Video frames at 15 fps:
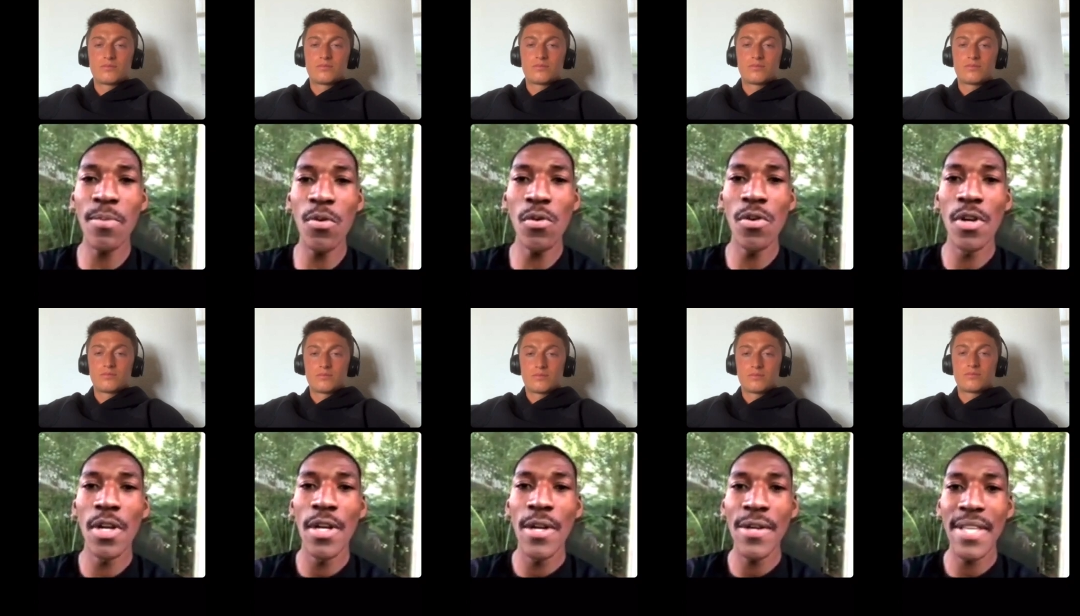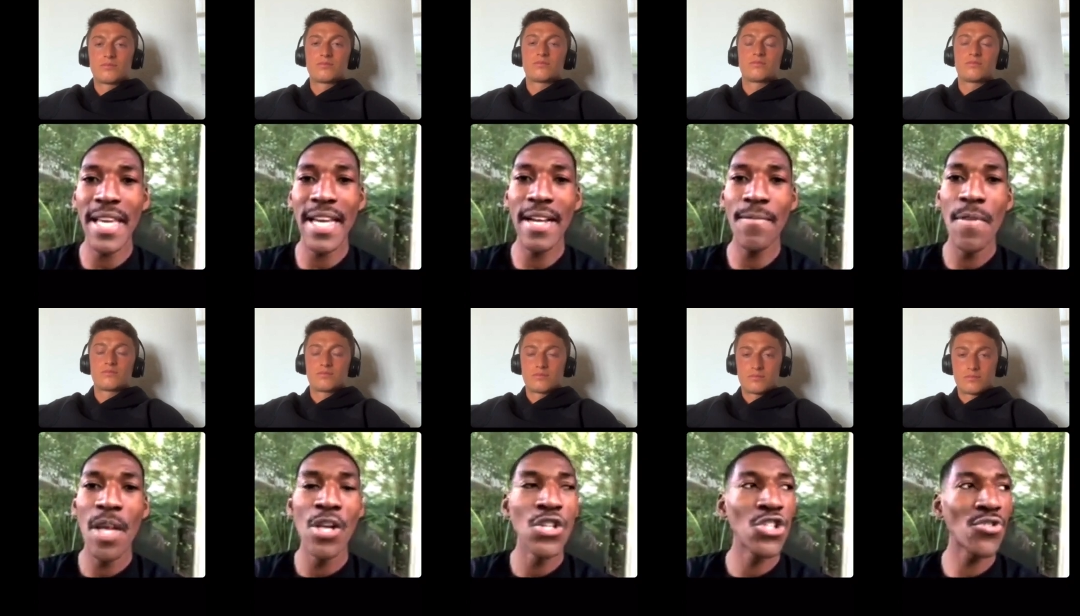Speaker 1: Yeah try
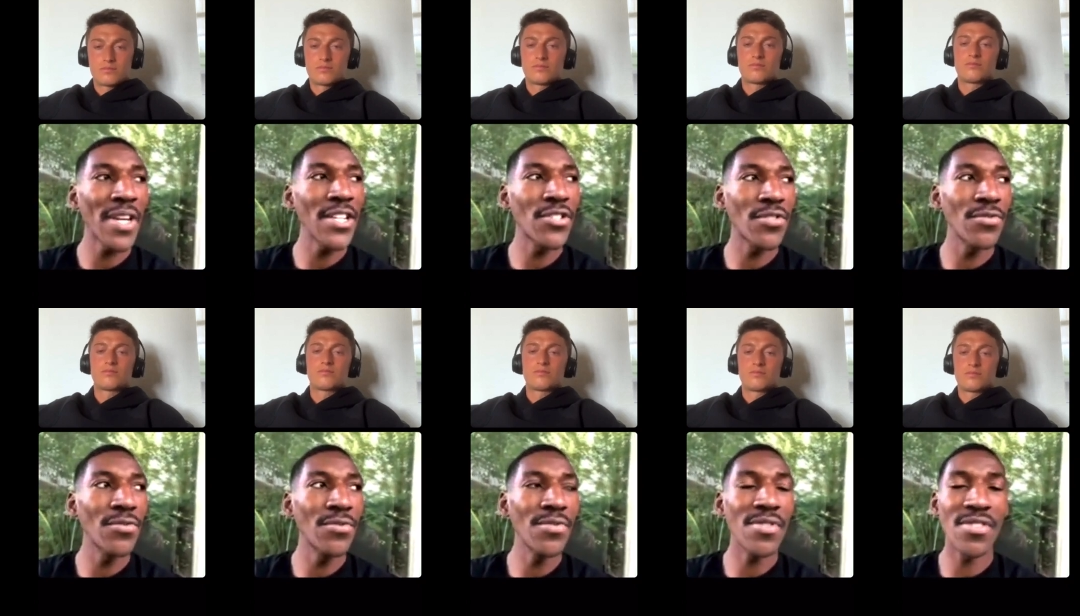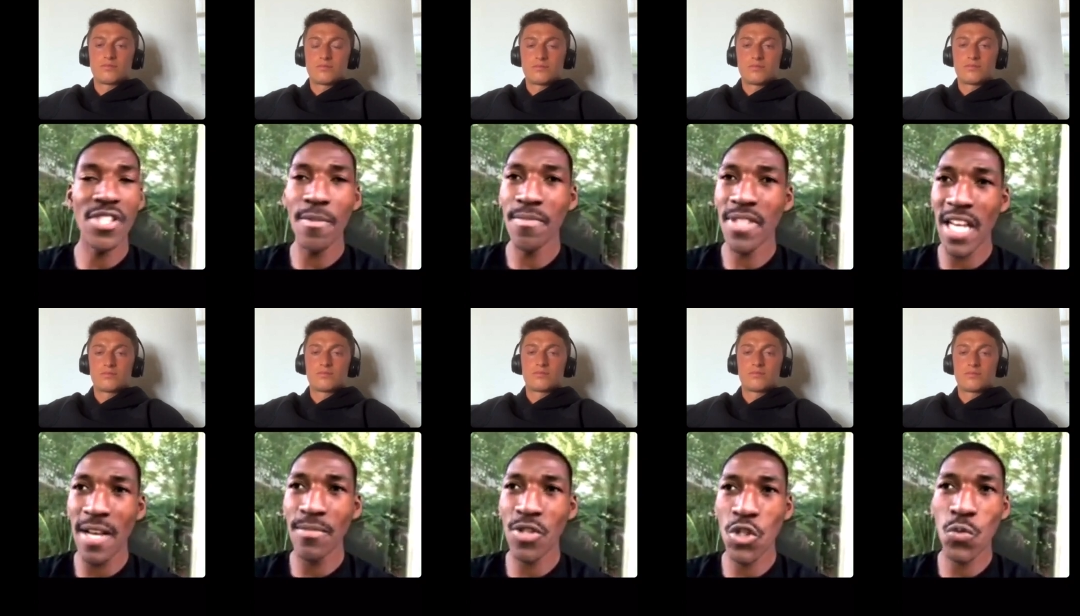to sometimes as
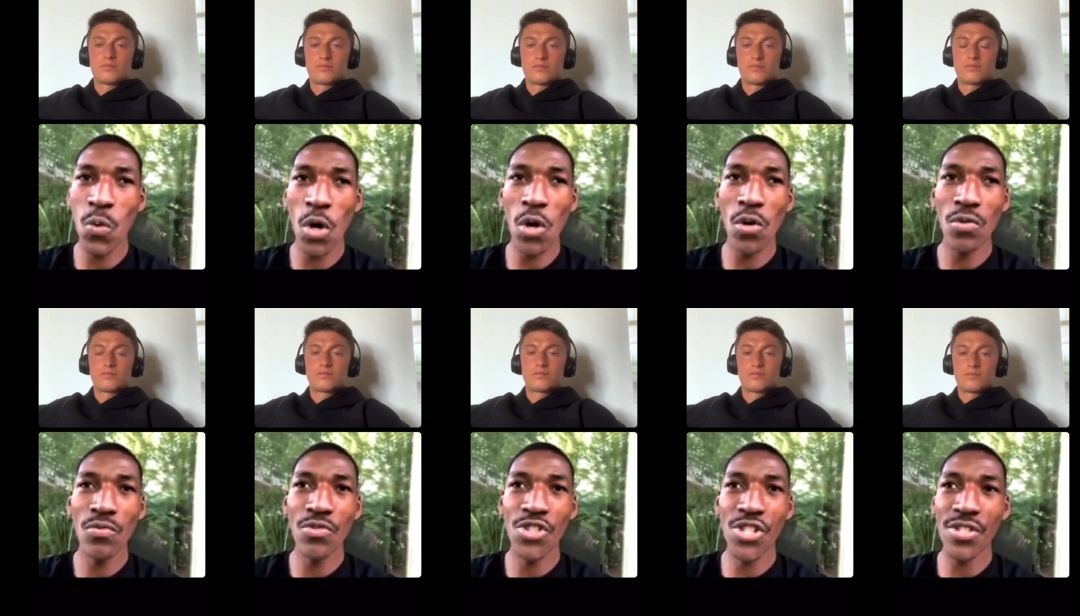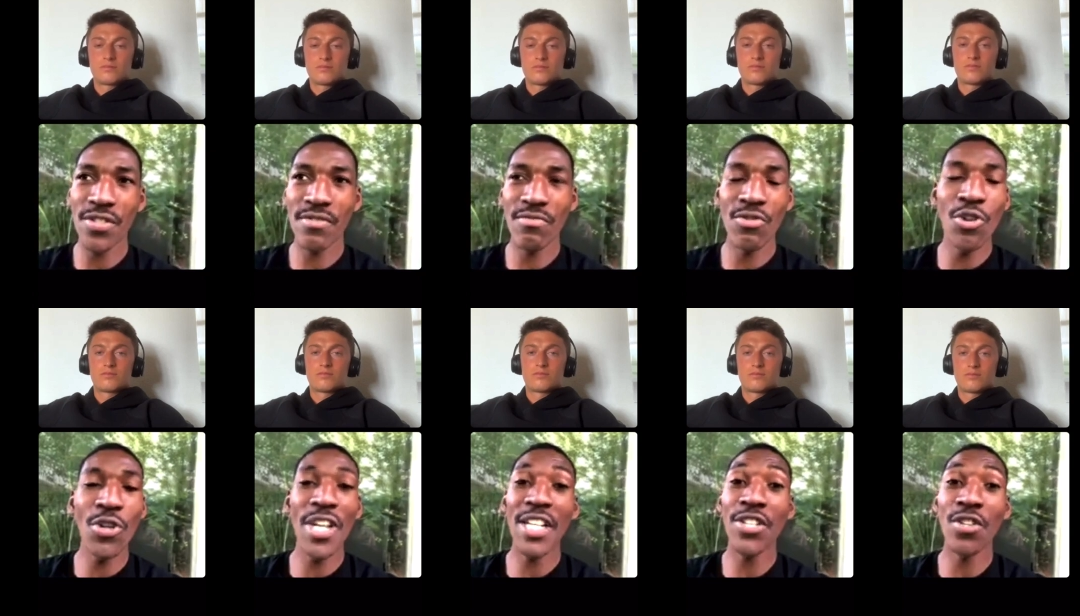well just look at
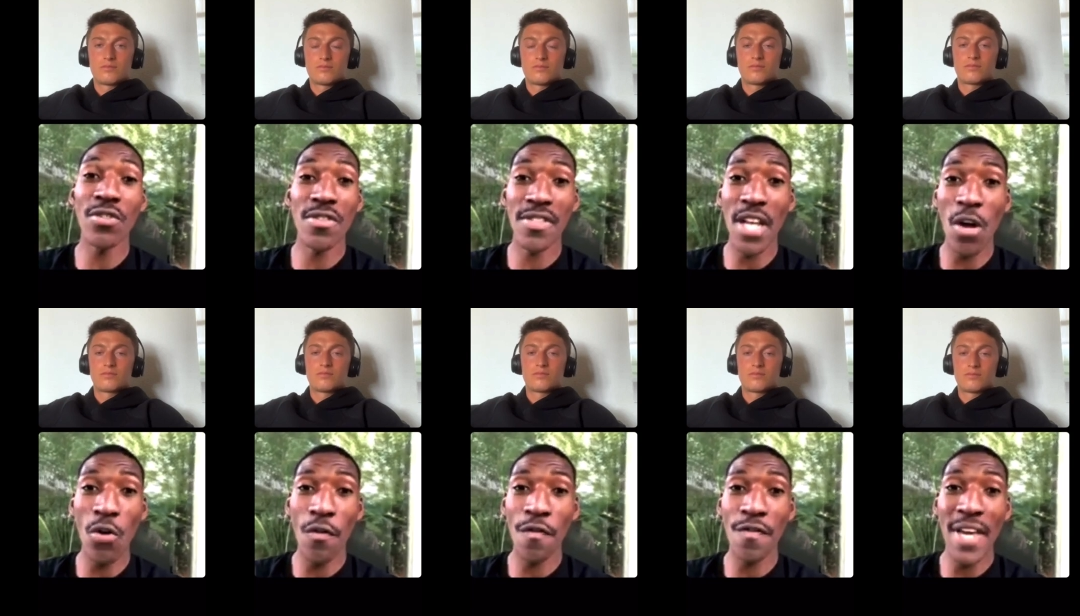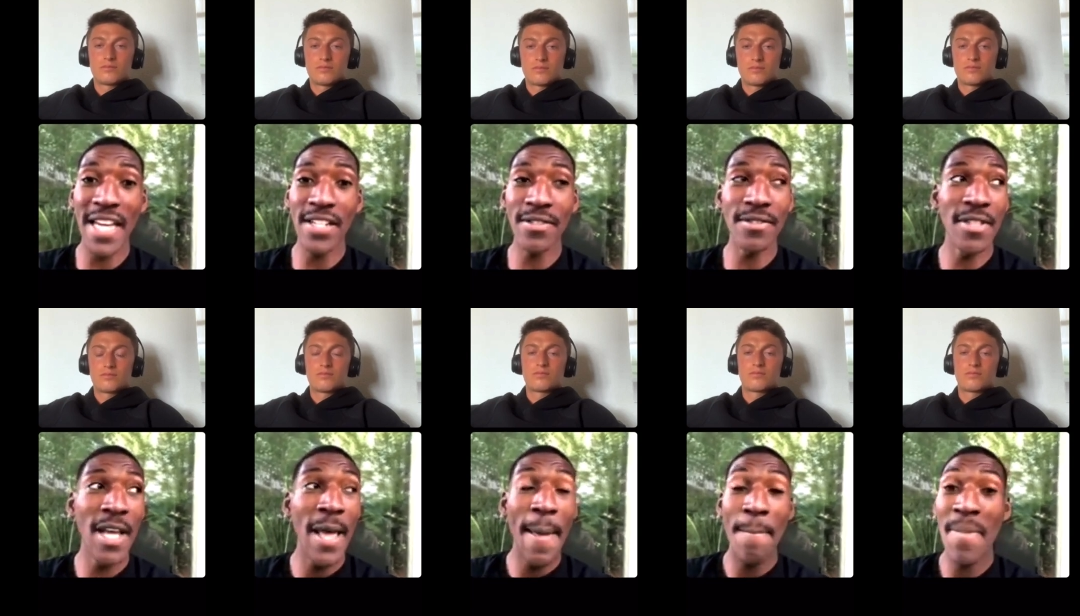yourself and
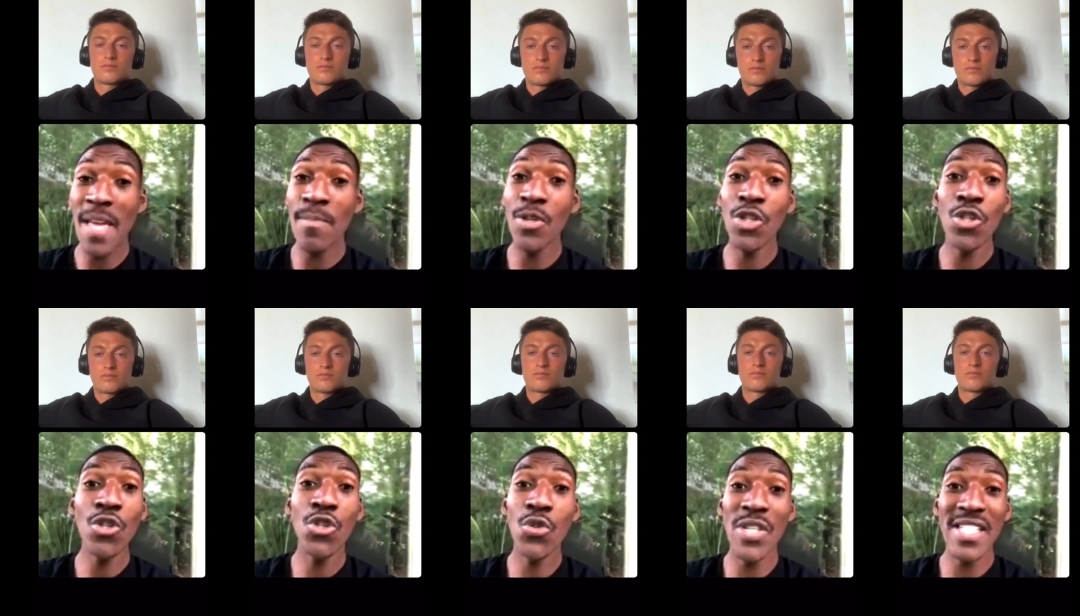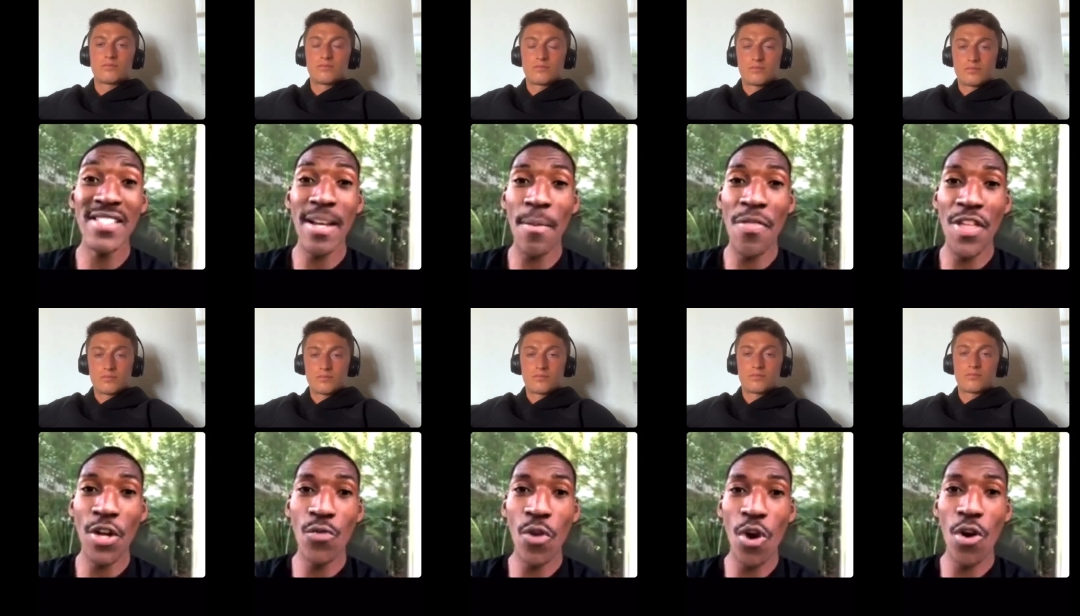maybe you're doing something wrong.
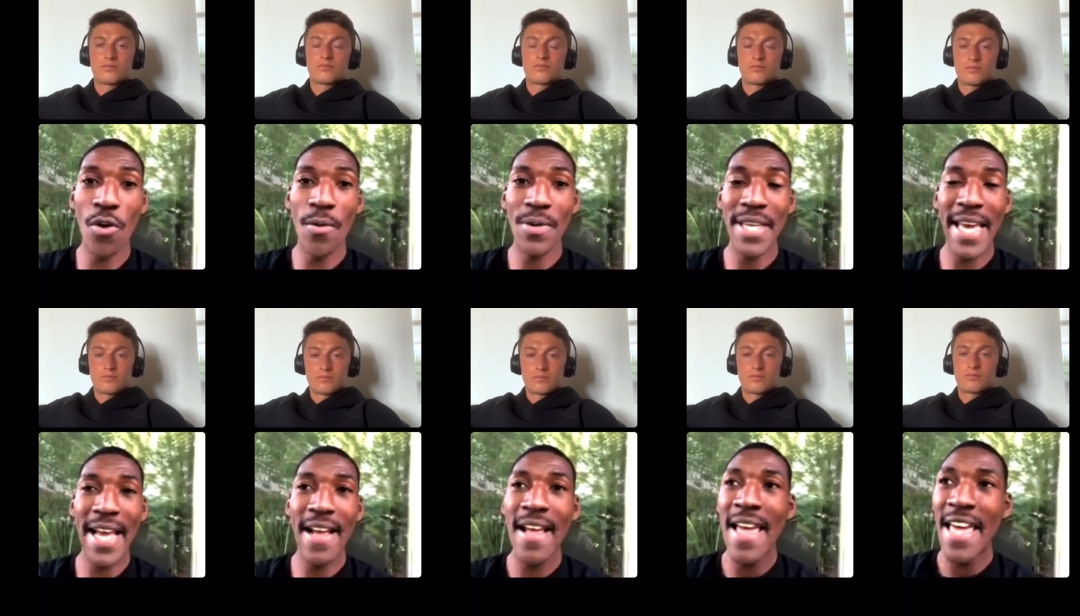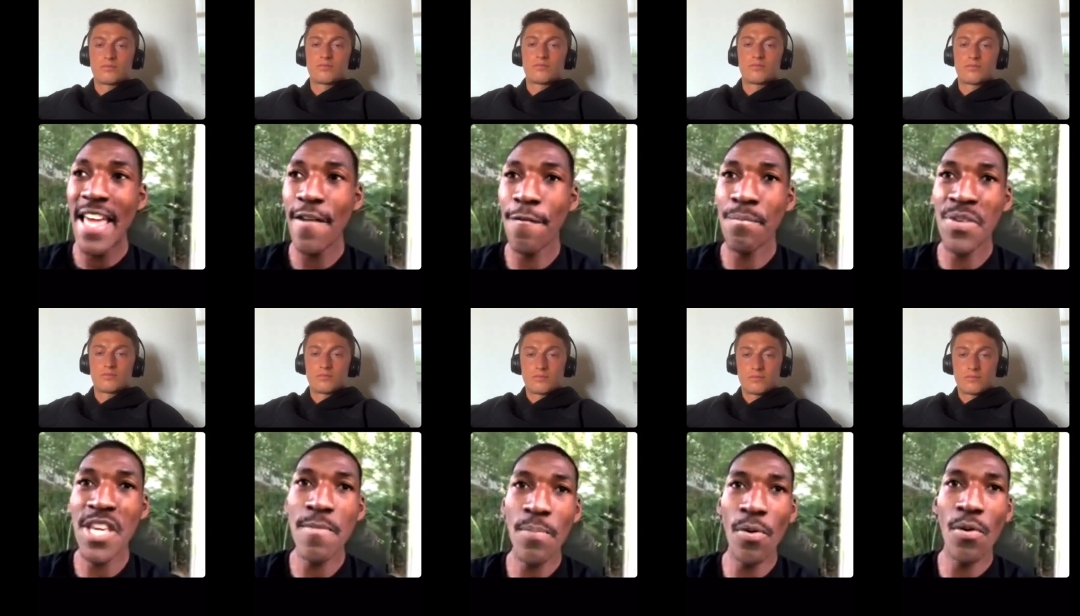Yeah. If people
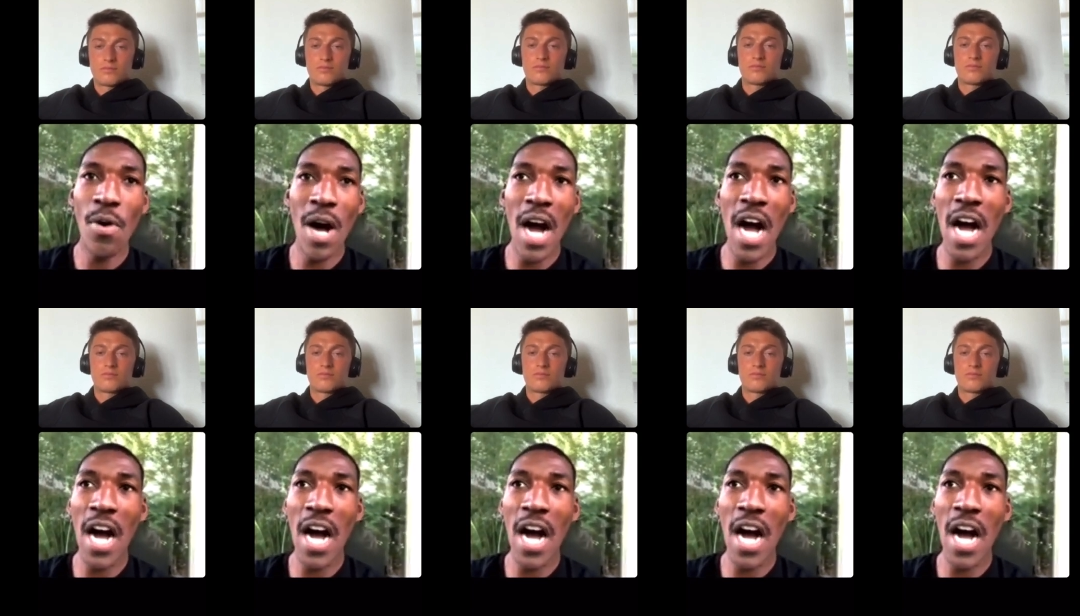are